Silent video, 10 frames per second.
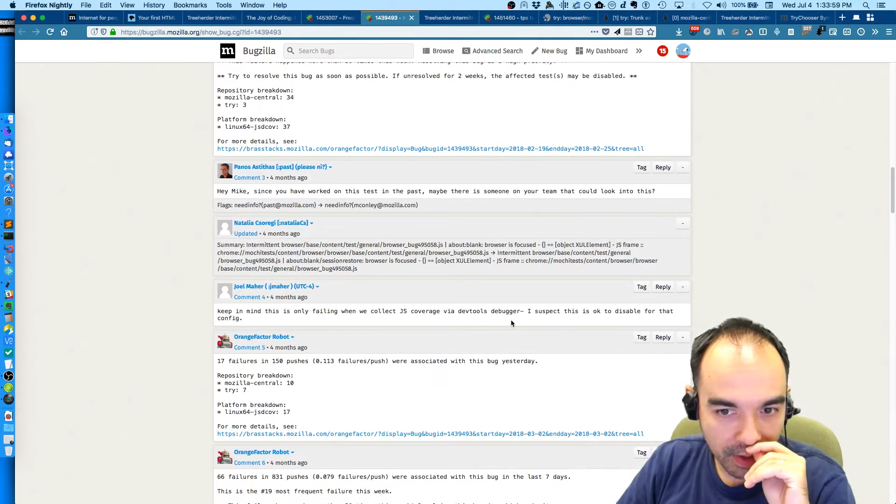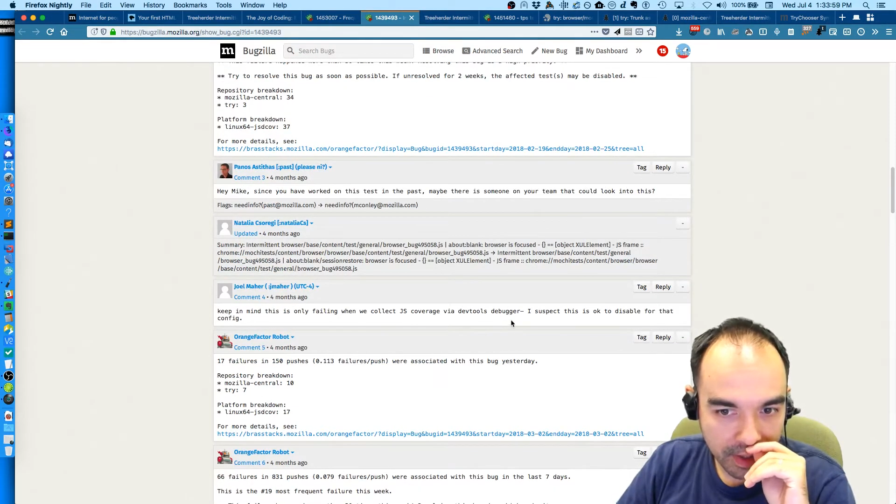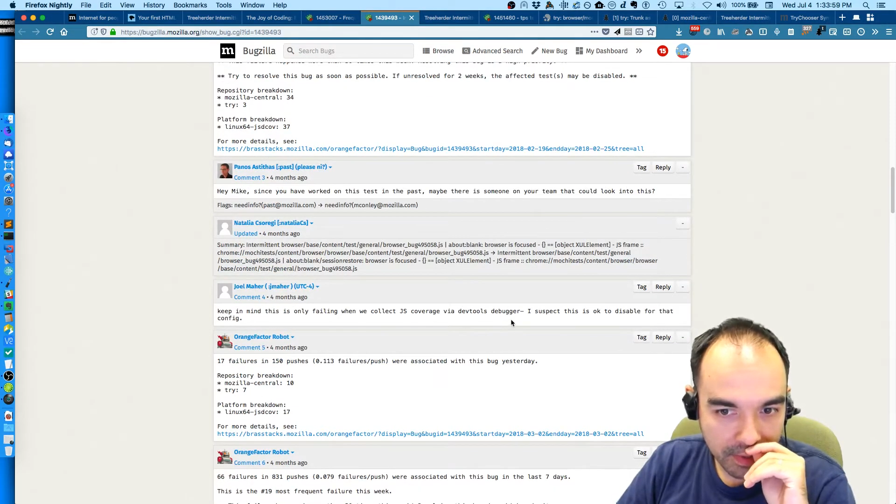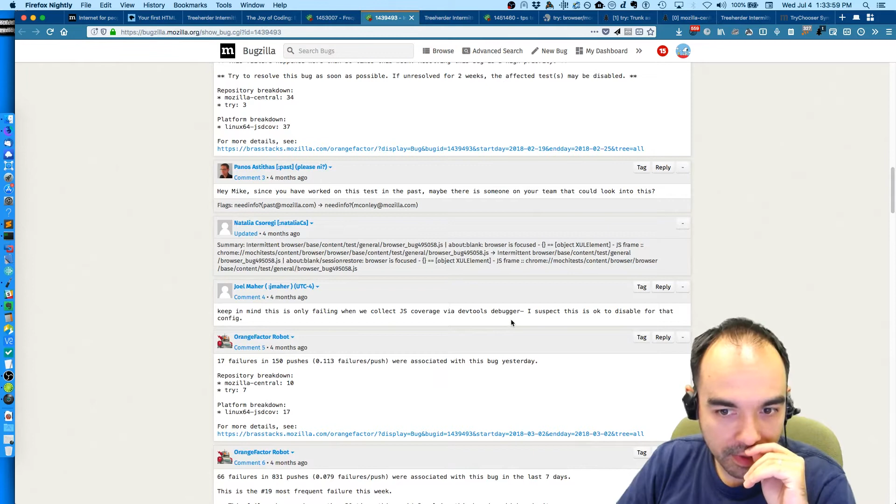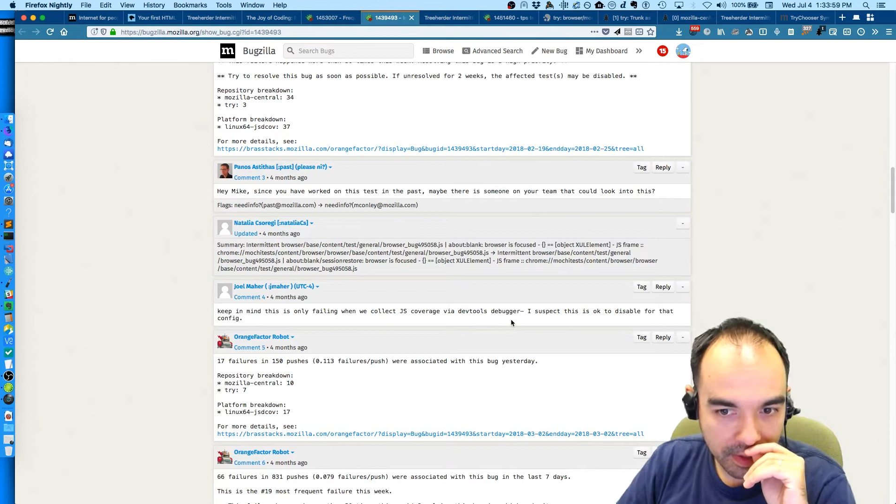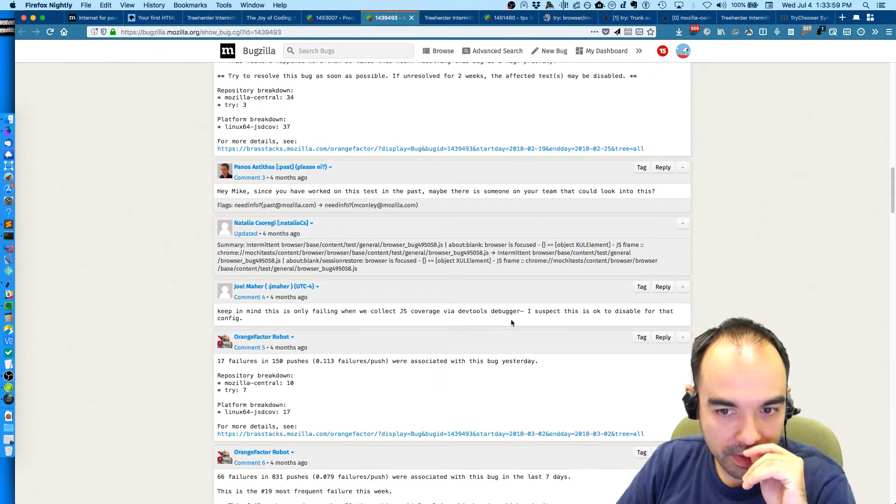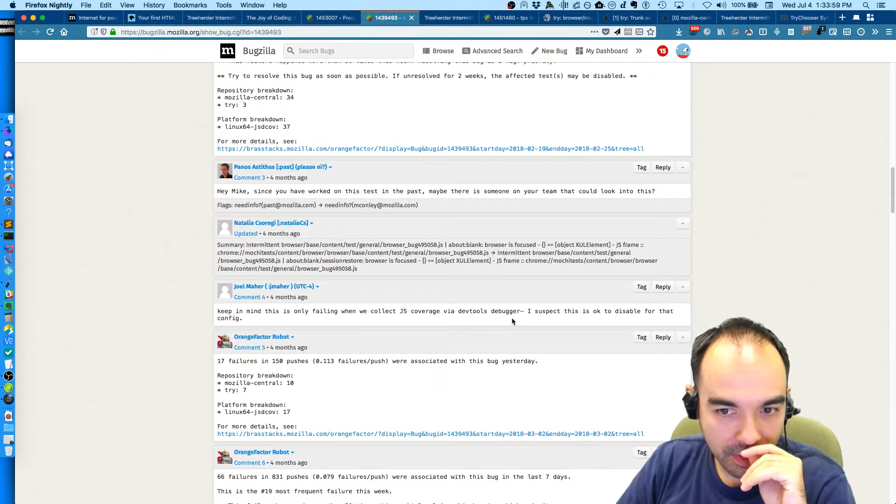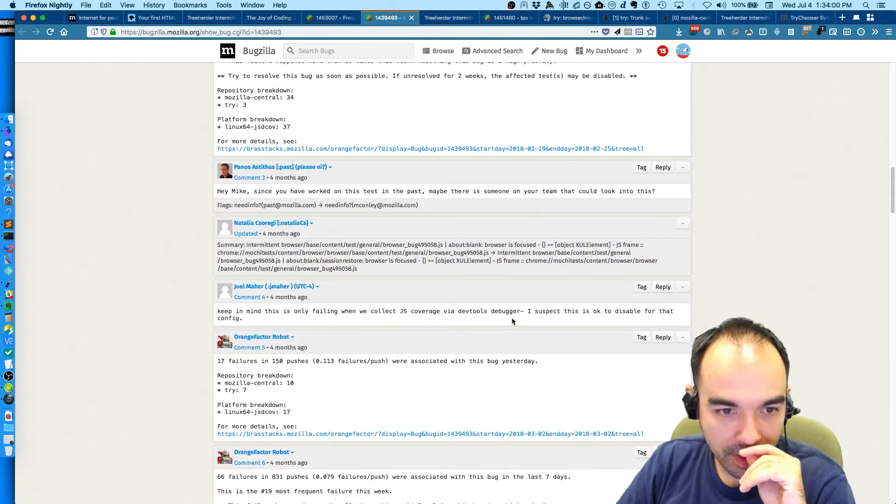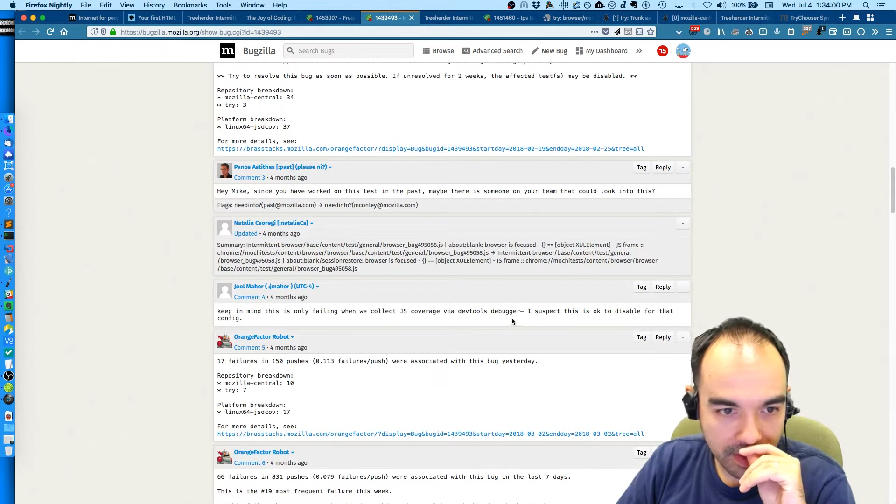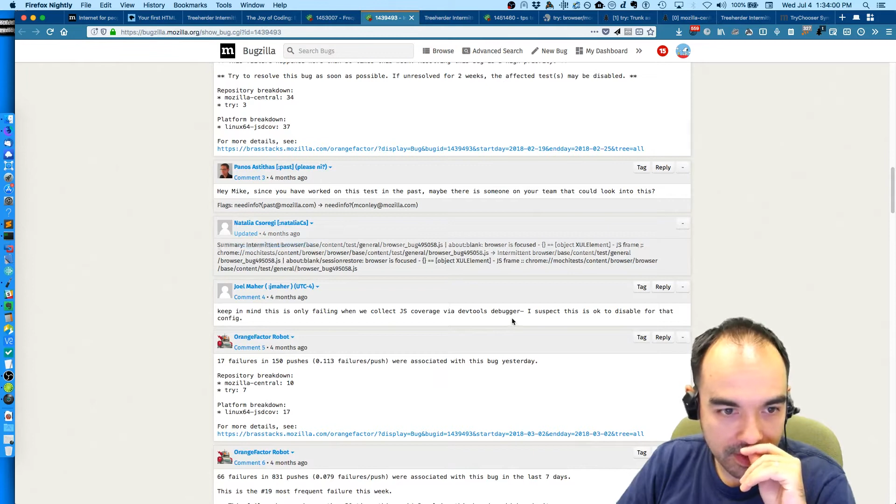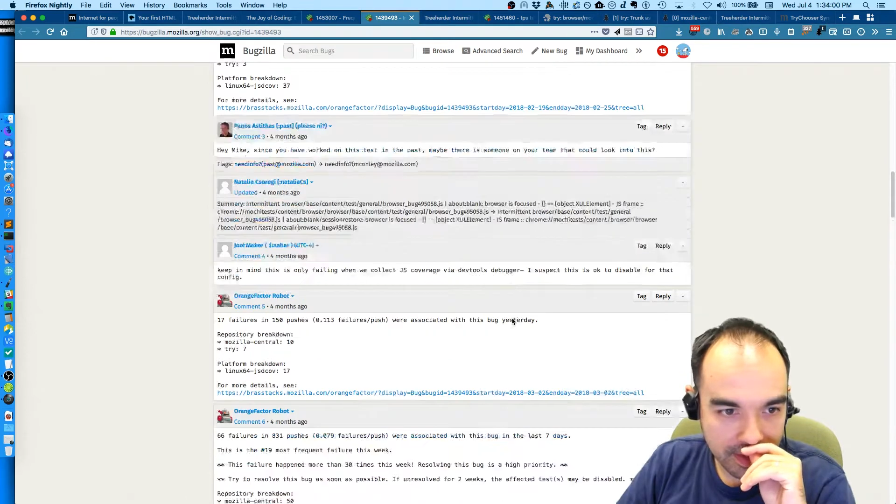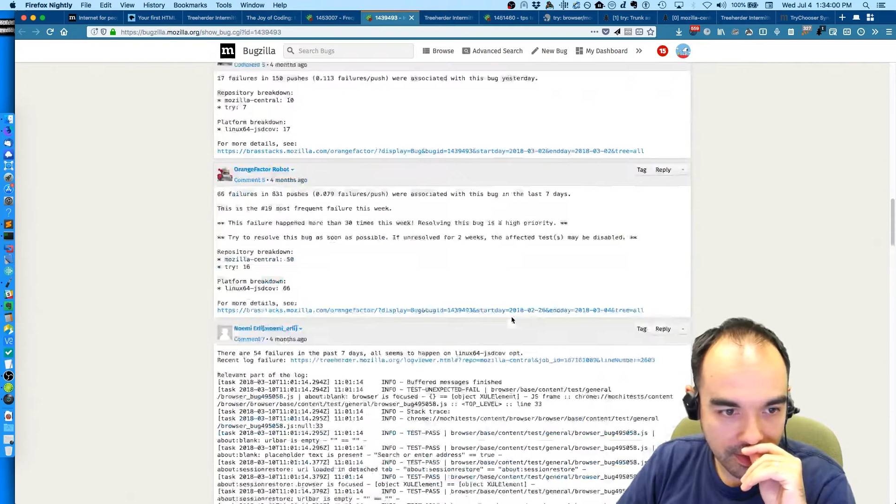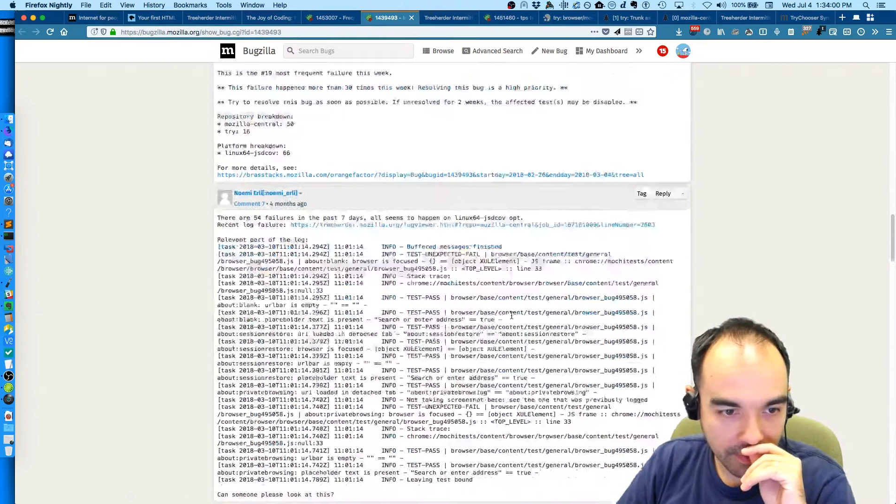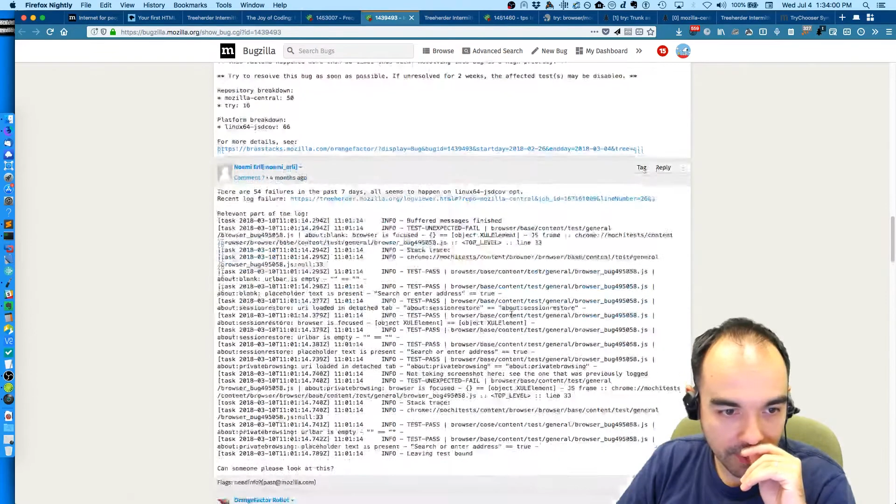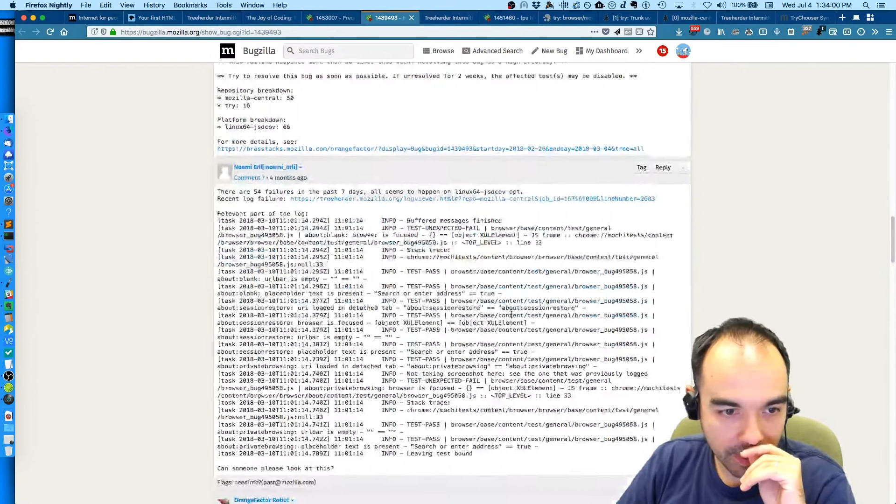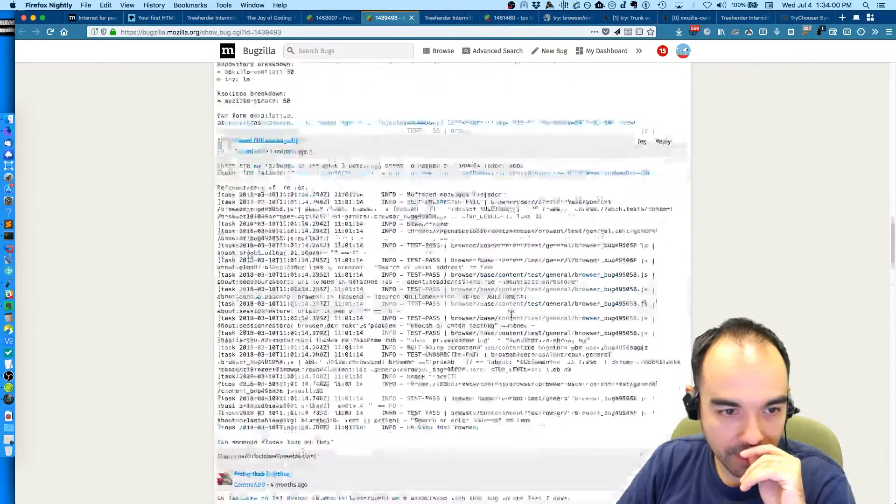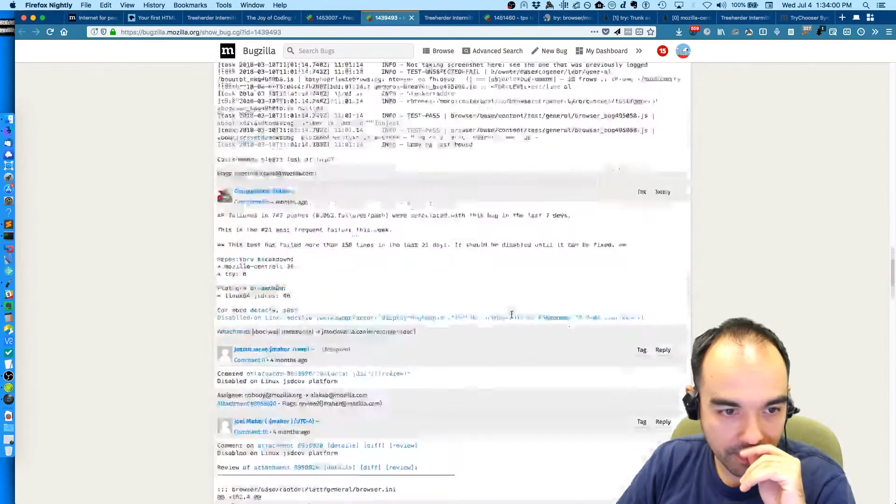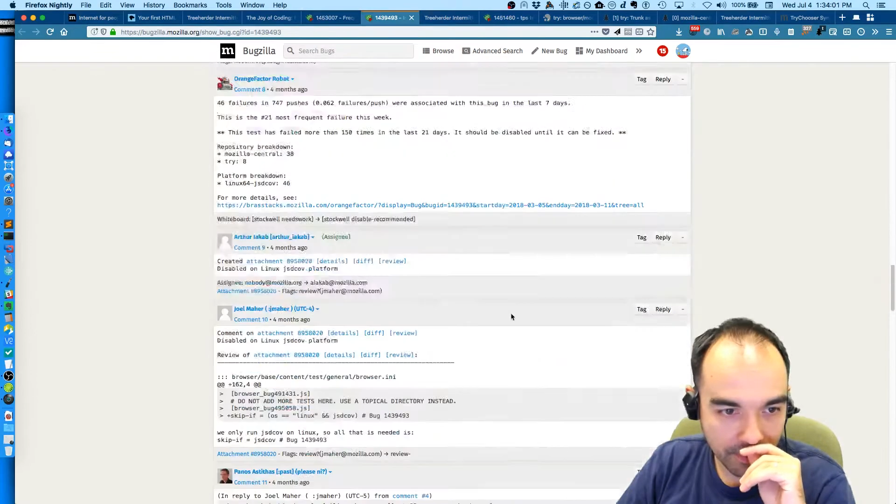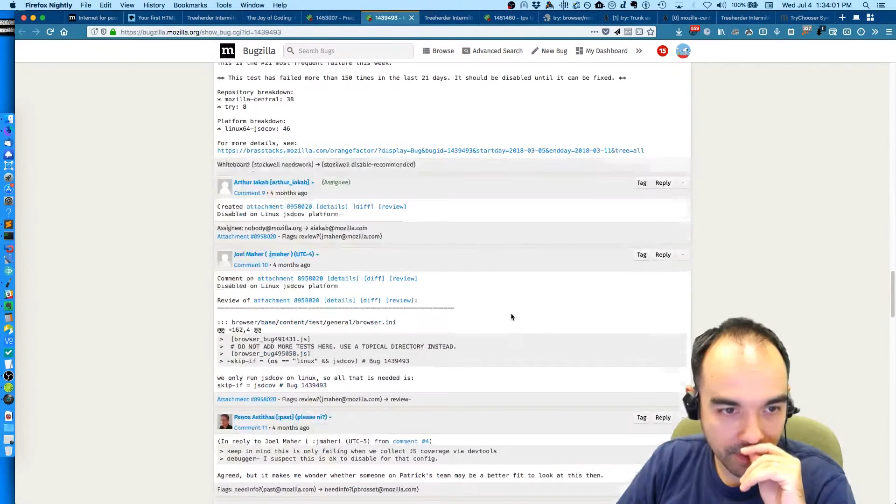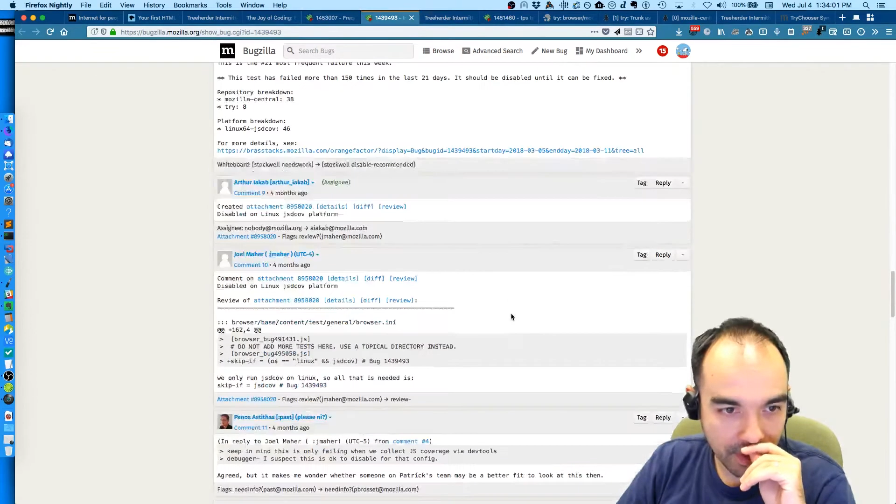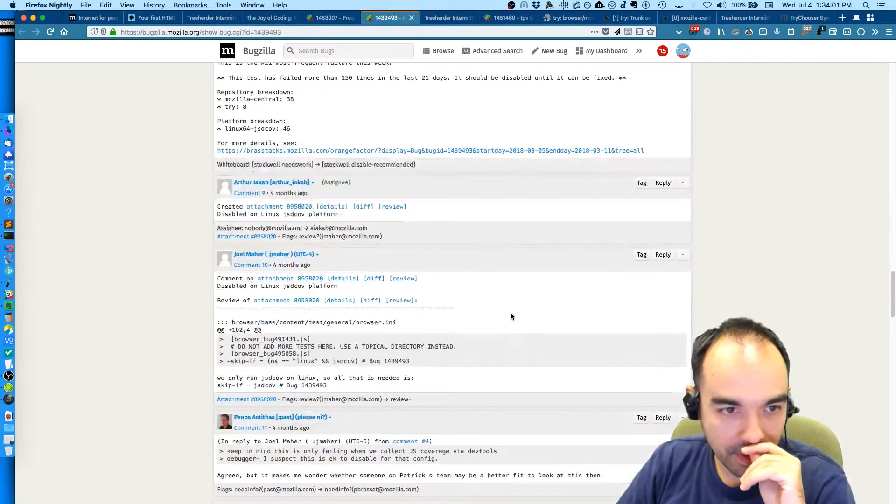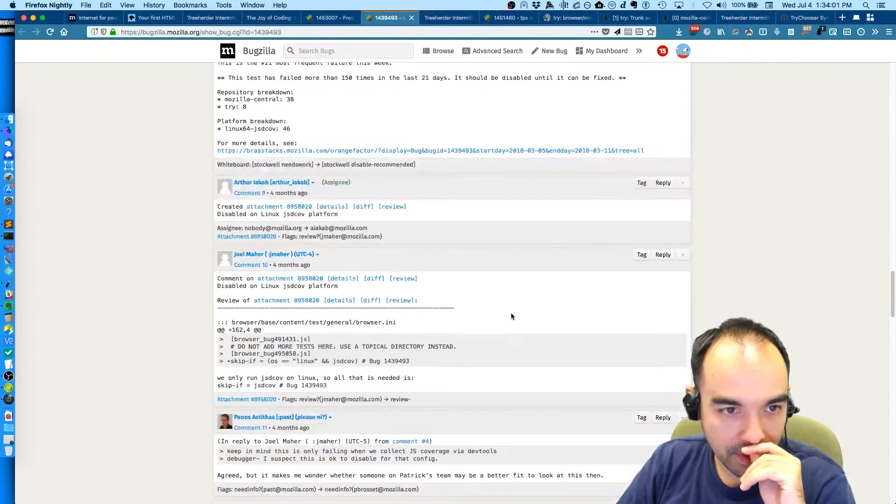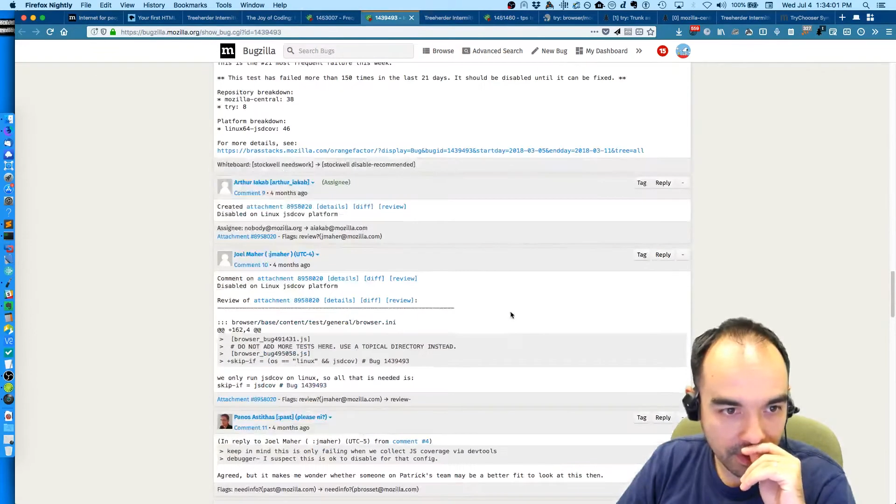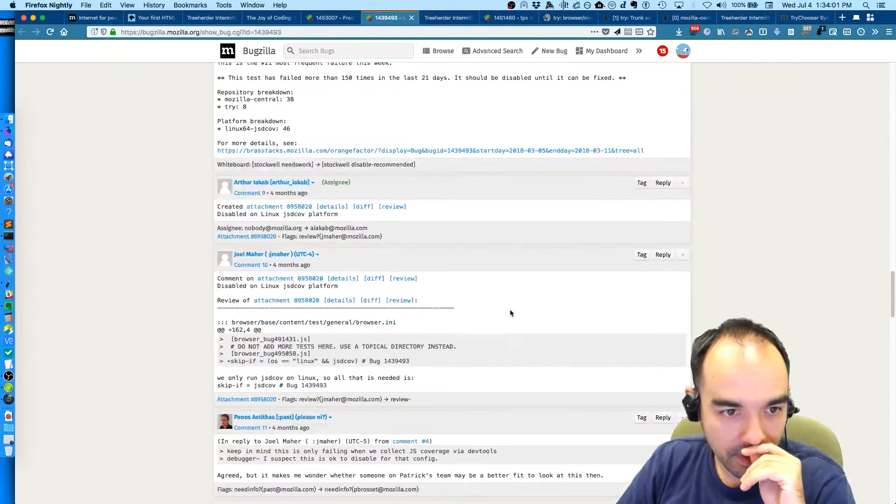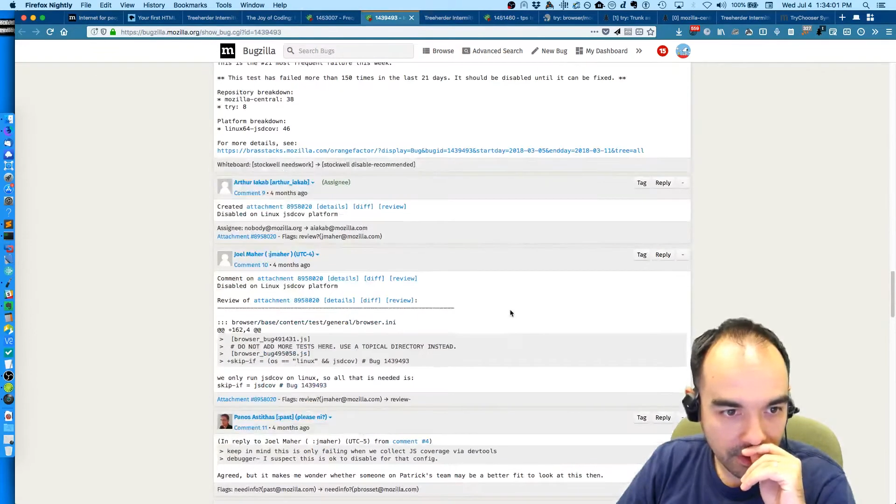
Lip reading: I expect that it's okay to disable for that config.